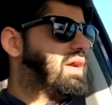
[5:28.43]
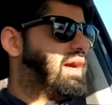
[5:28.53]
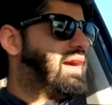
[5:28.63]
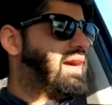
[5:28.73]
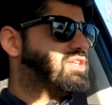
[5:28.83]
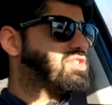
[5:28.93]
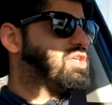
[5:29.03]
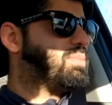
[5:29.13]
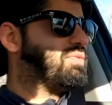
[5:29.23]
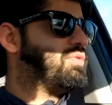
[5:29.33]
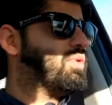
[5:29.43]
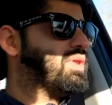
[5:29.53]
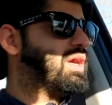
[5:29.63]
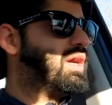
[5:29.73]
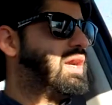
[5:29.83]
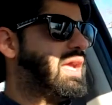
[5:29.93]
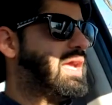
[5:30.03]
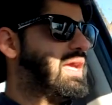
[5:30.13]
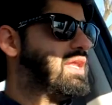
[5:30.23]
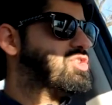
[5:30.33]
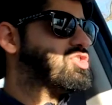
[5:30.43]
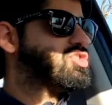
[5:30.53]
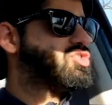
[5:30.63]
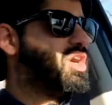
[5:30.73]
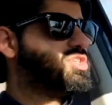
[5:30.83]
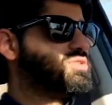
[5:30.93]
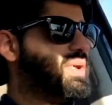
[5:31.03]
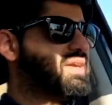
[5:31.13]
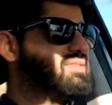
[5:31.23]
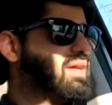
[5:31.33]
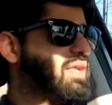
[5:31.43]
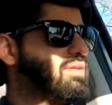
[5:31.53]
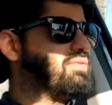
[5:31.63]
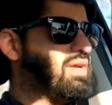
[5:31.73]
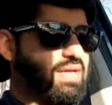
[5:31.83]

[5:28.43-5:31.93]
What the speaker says: I just keep the phone there and it just charges by itself.